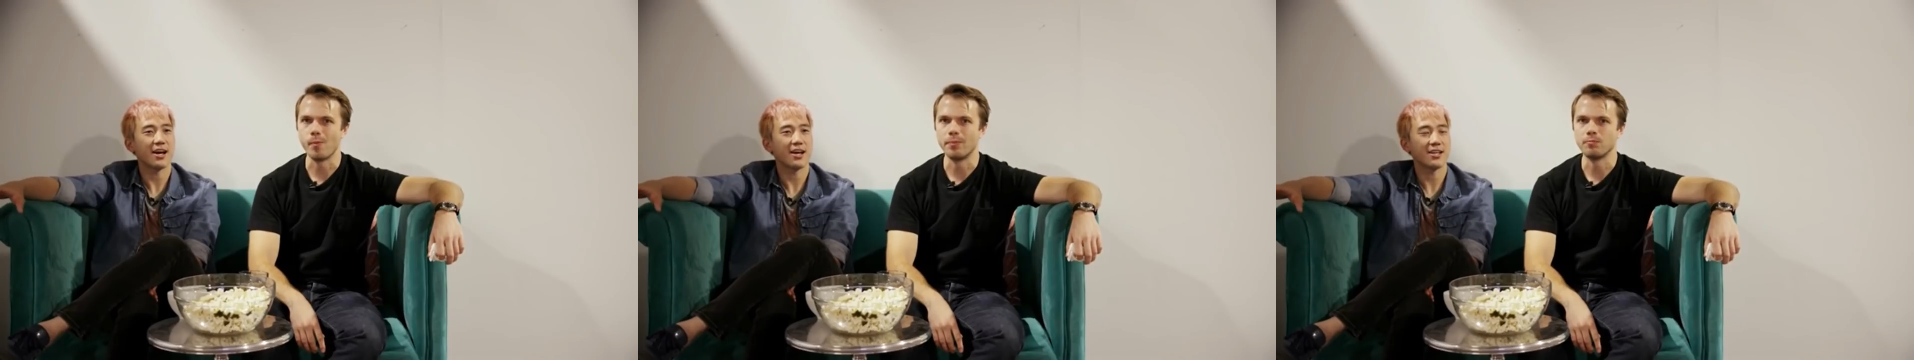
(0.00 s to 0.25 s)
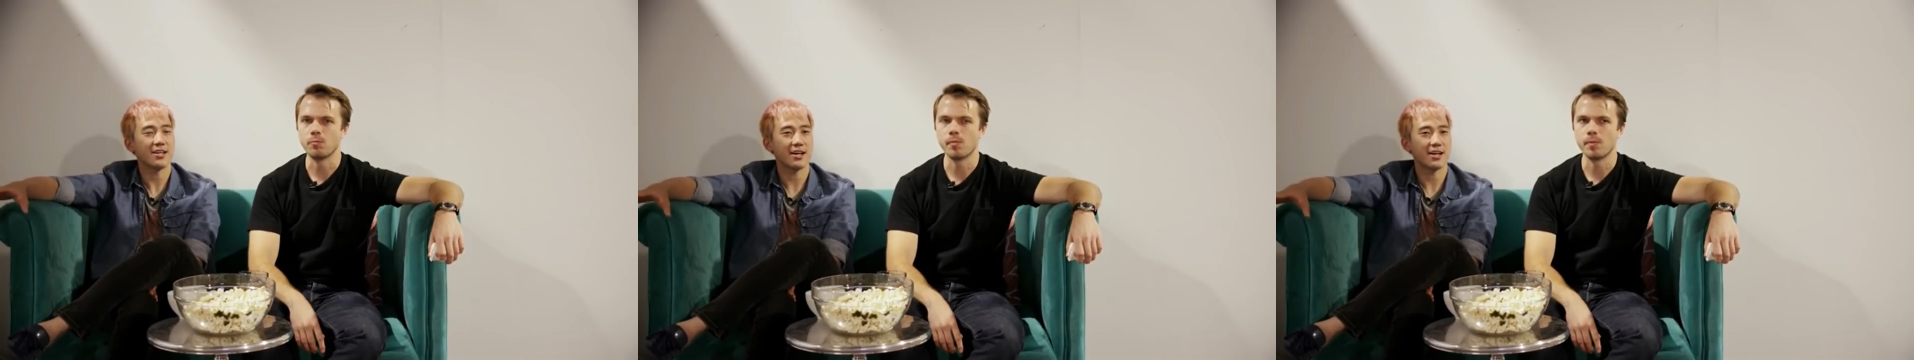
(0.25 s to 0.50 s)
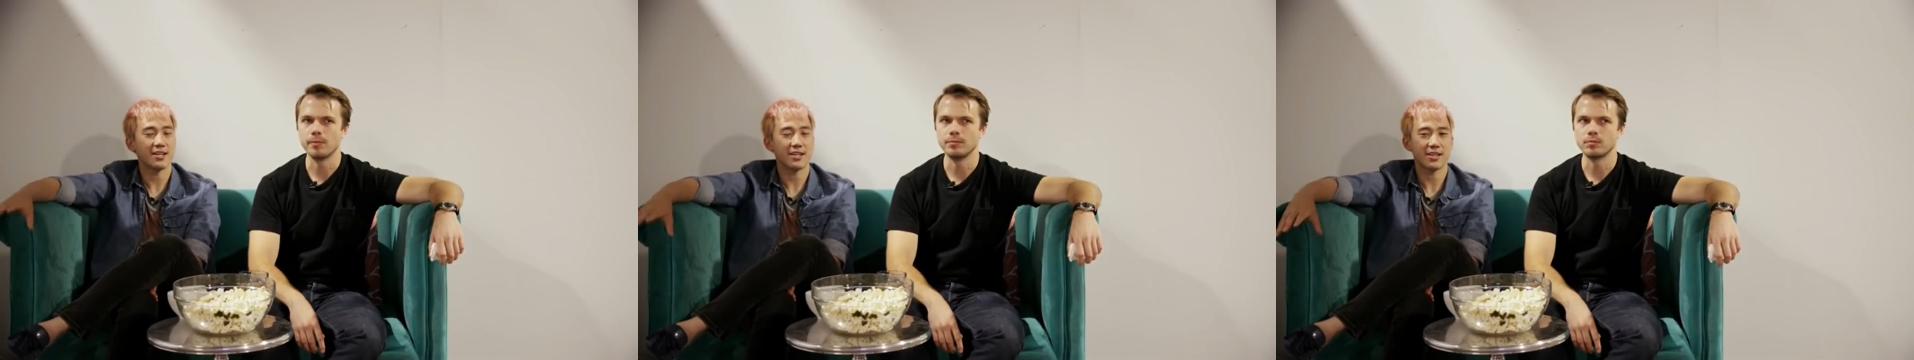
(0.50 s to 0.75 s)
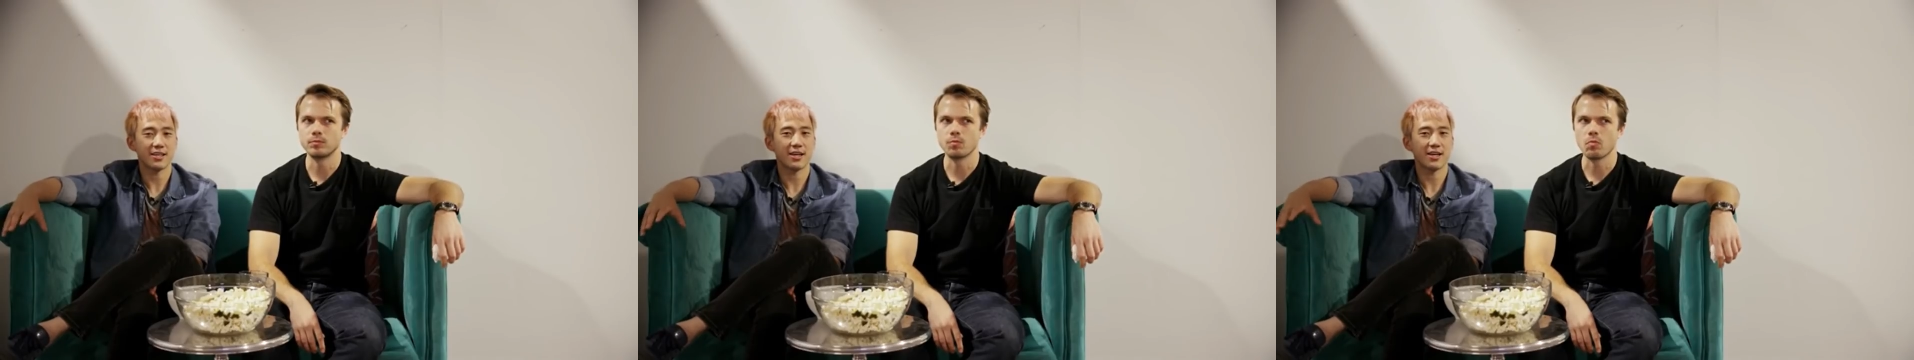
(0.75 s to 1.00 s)
Speaker 1: I
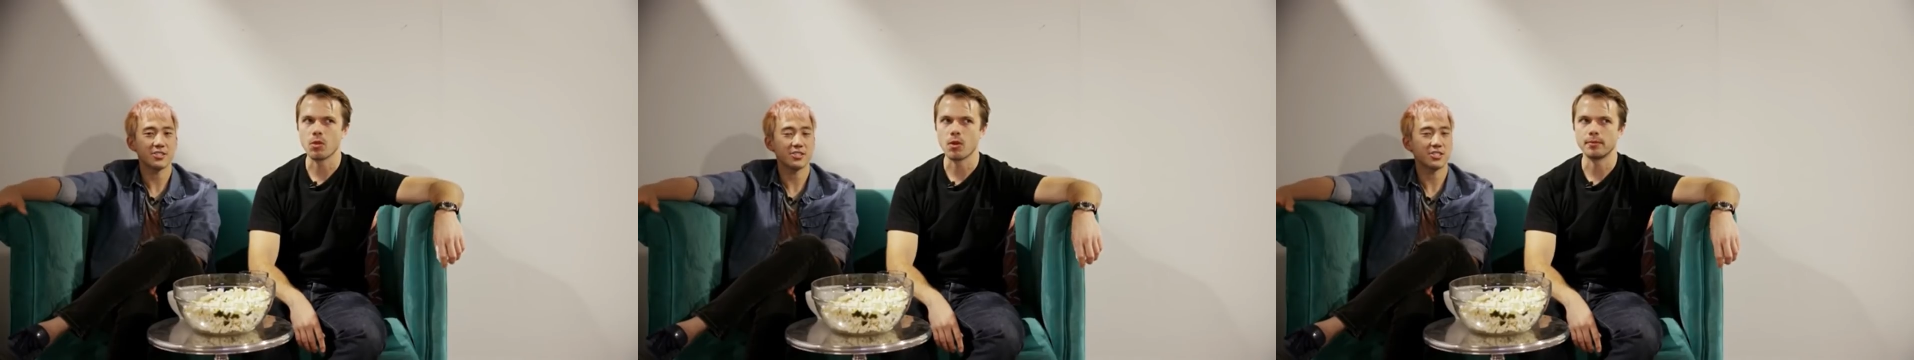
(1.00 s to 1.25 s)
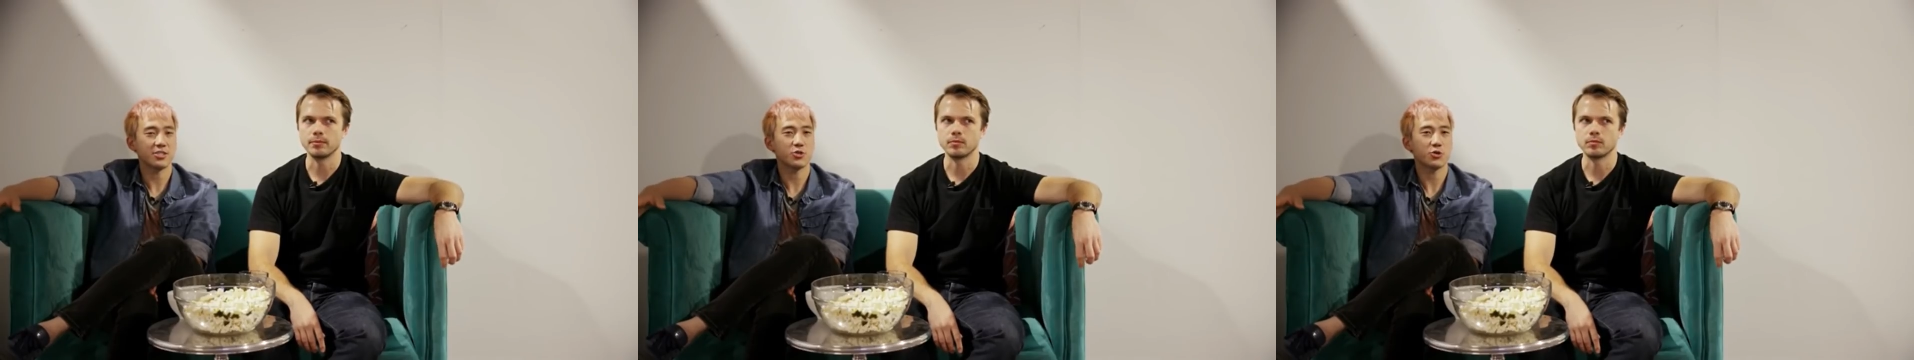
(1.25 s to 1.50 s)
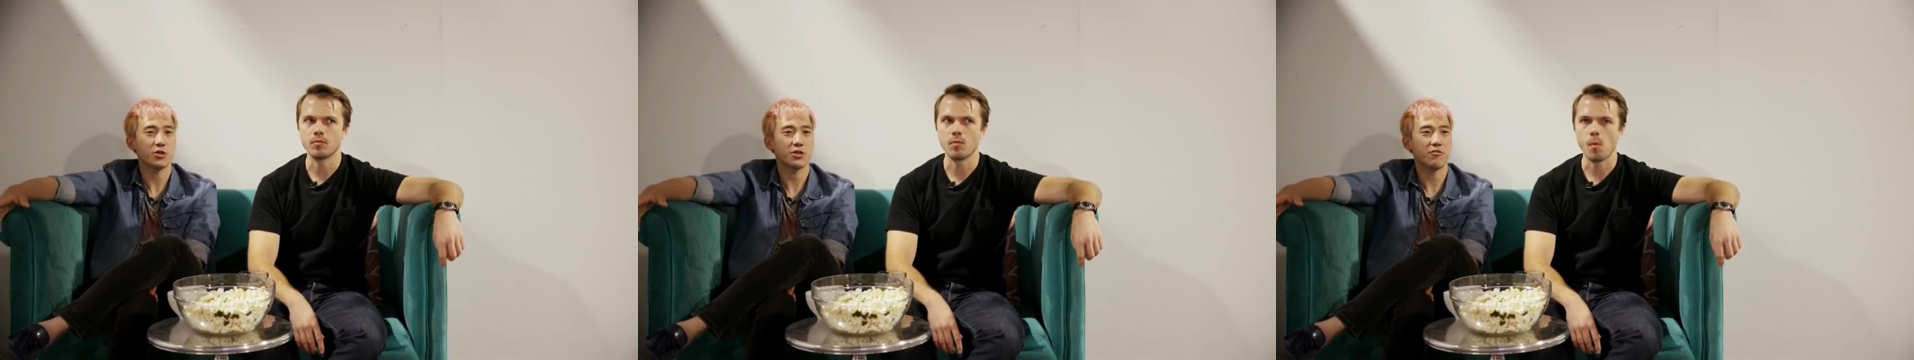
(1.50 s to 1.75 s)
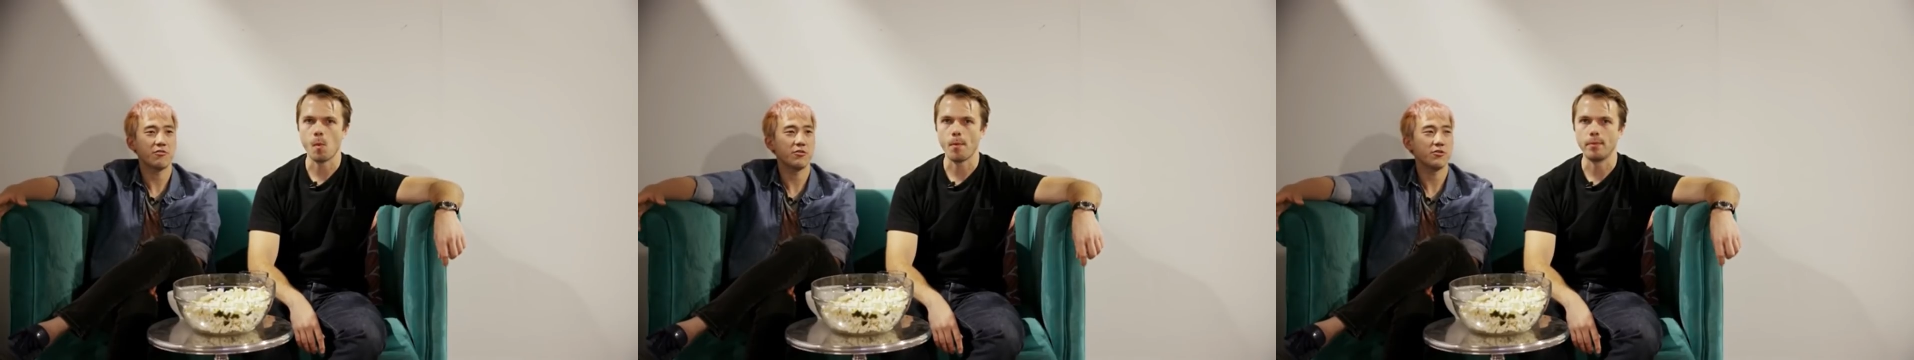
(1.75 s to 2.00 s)
just enjoy good
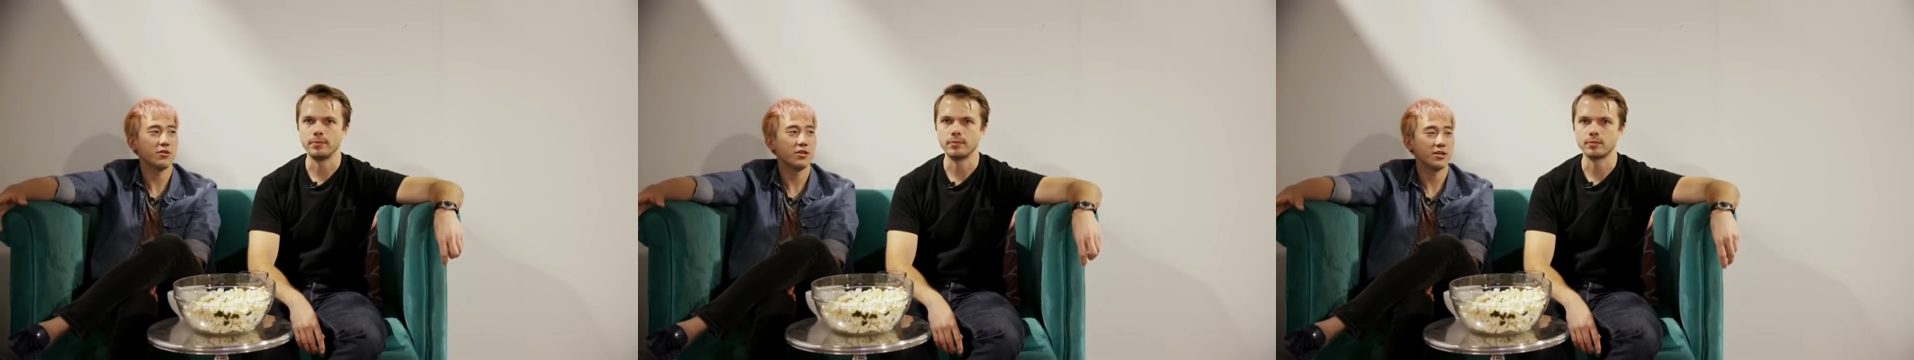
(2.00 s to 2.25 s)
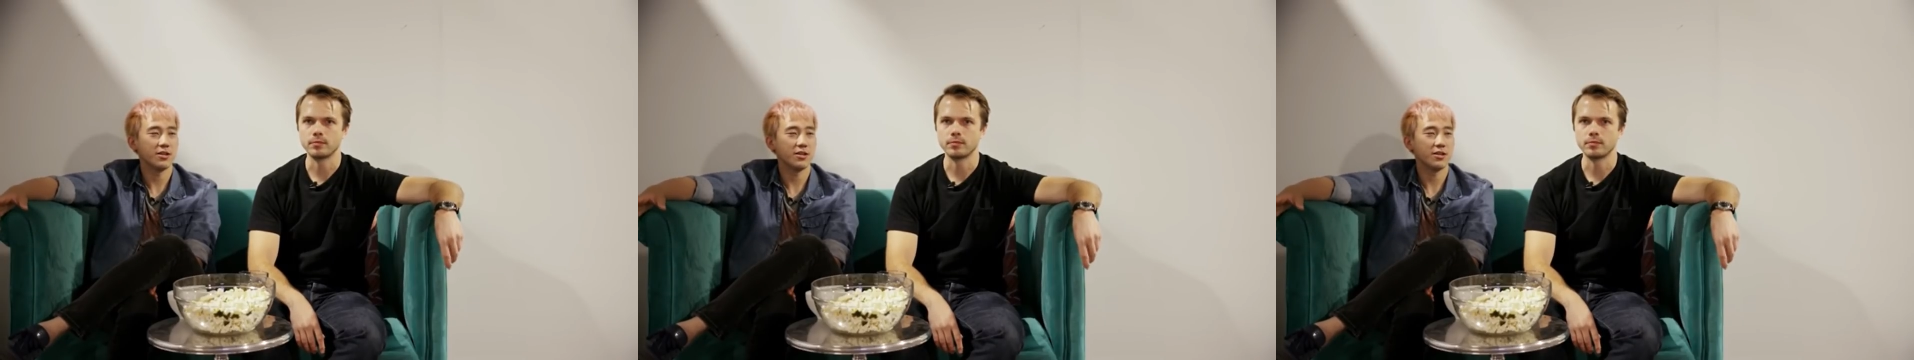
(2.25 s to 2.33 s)
food.